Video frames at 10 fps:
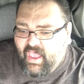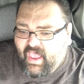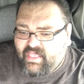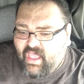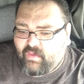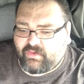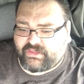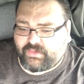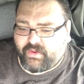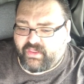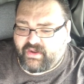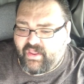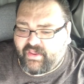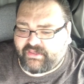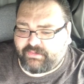And that works really
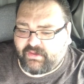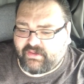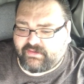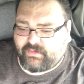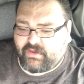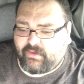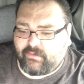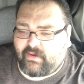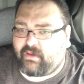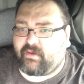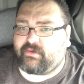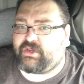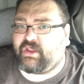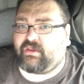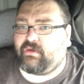nice because when you want to go
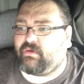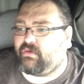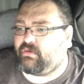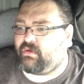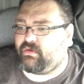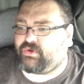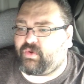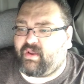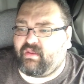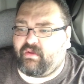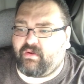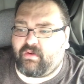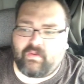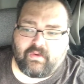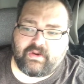check your
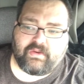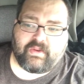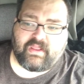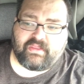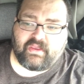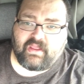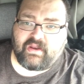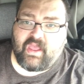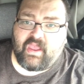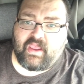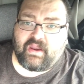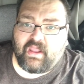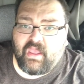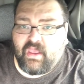trailer or do anything at night,